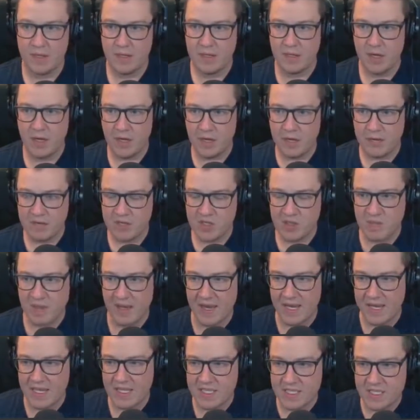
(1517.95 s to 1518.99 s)
Not enough
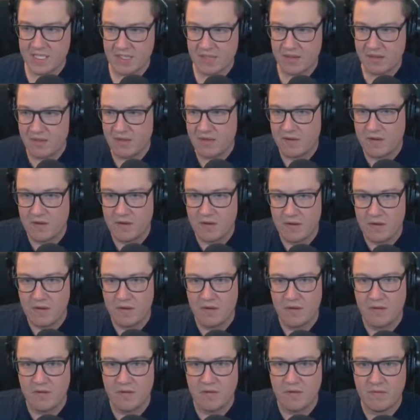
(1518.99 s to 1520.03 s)
space
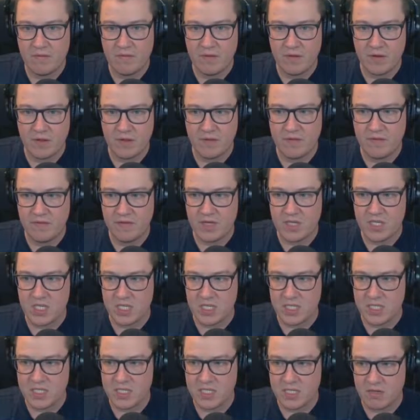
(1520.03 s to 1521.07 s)
for the
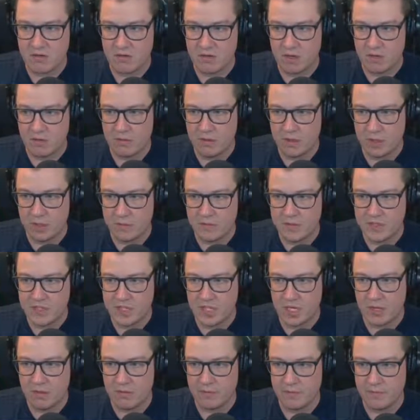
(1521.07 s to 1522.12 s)
fishies to grow up,
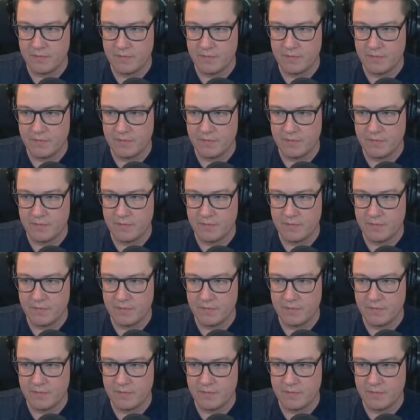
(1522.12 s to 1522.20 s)
so...